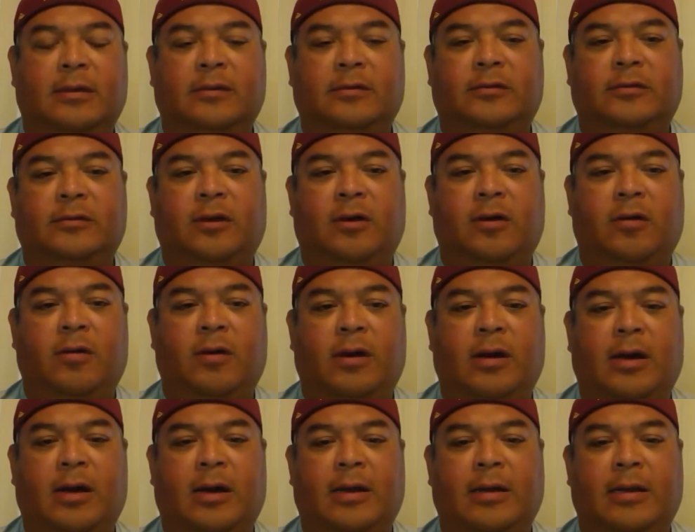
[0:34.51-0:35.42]

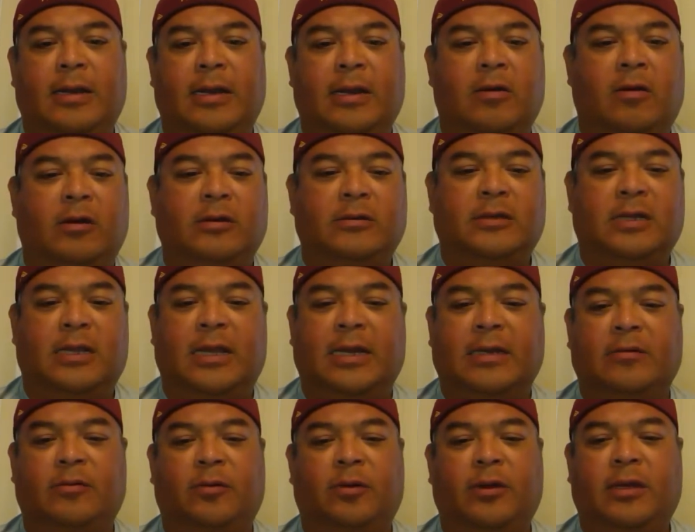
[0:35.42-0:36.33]
So then, of course,
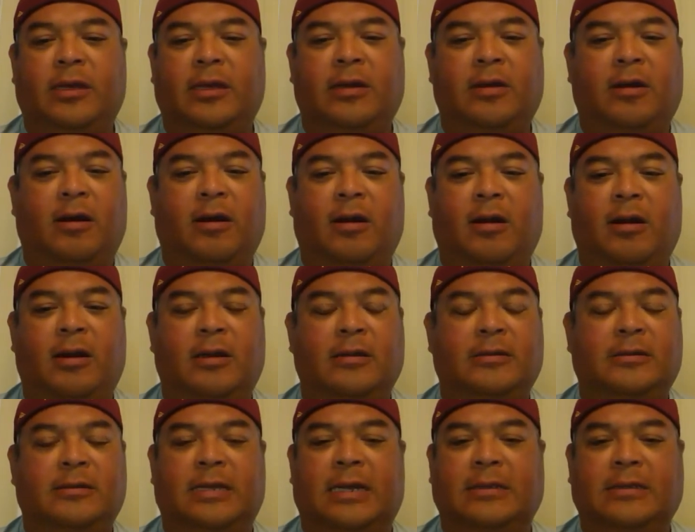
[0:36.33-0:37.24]
collect rookie
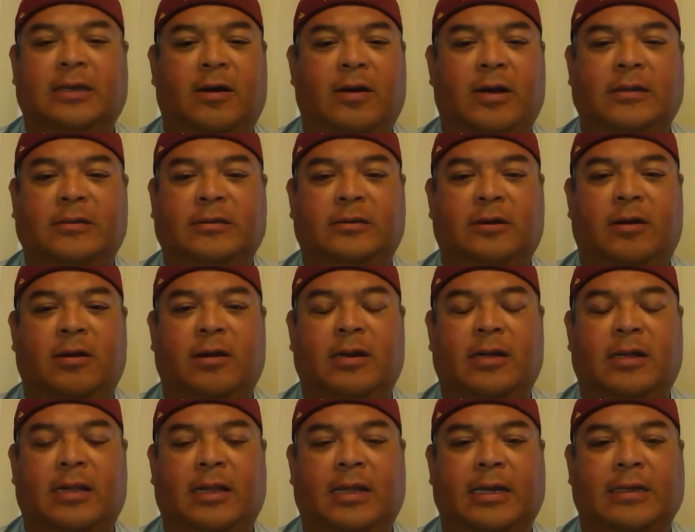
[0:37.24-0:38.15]
cards, and that's how I
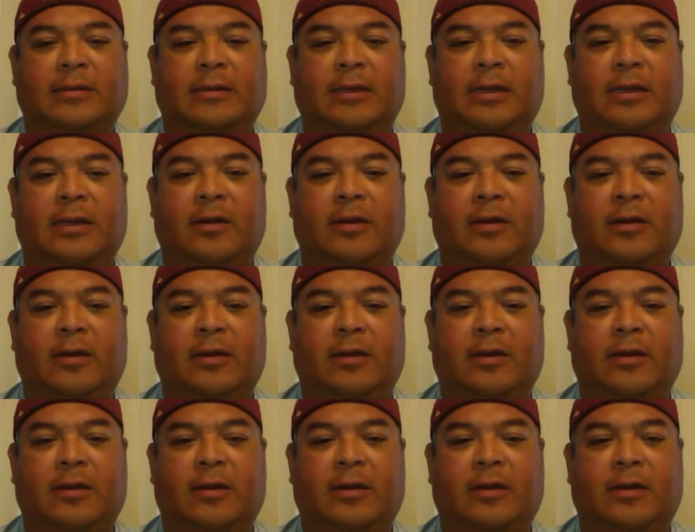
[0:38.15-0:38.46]
started collecting.